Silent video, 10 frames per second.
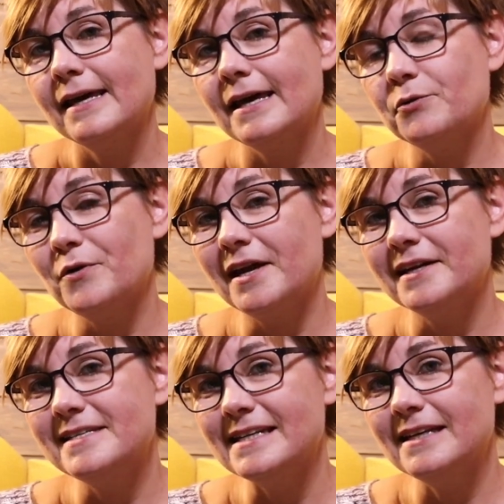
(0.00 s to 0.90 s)
and when I
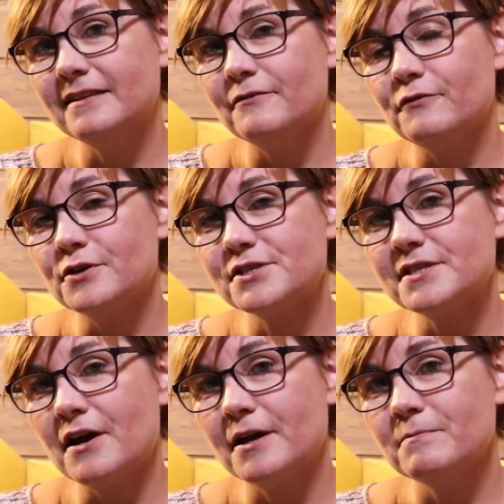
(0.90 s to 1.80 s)
did it the first
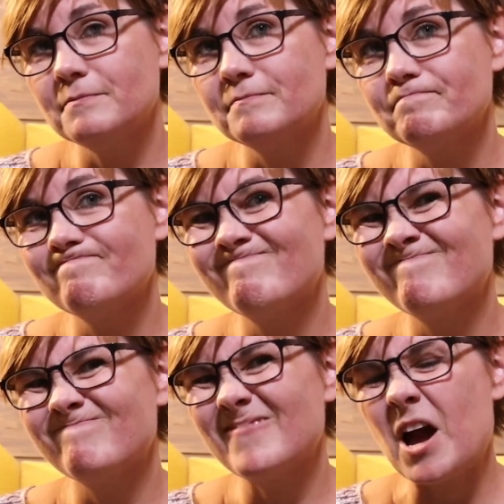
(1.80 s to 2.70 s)
time,
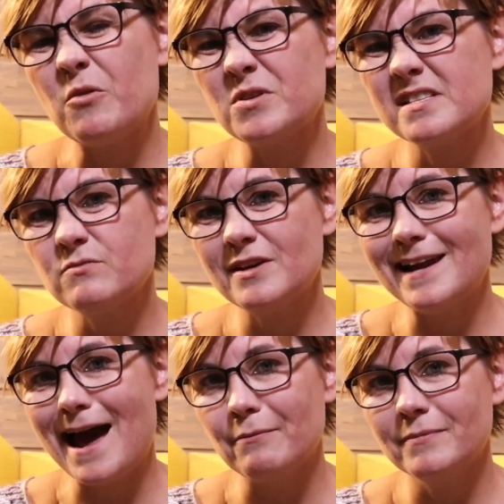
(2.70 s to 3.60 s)
I wasn't
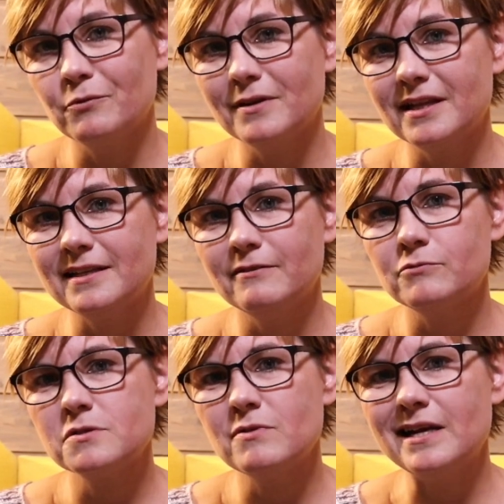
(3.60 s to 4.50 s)
really happy with it. It
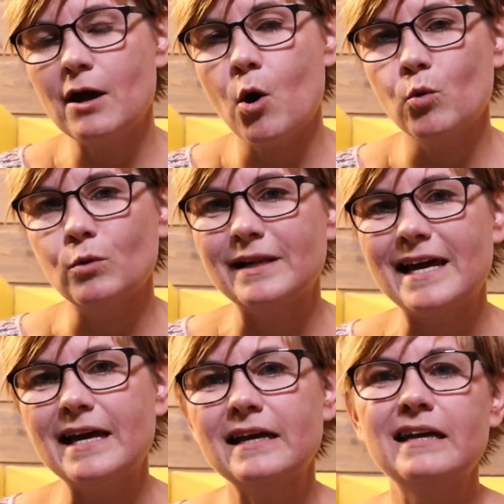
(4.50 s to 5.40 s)
was really
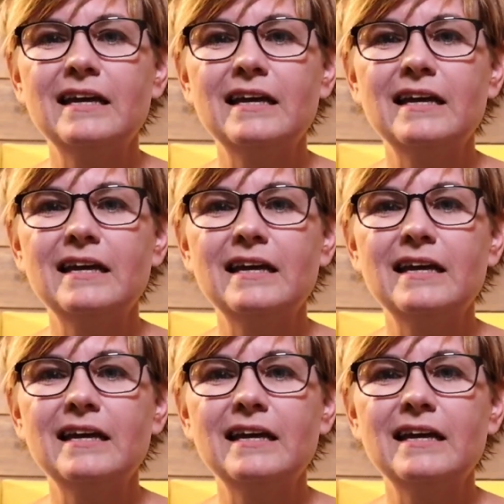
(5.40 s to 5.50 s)
holy,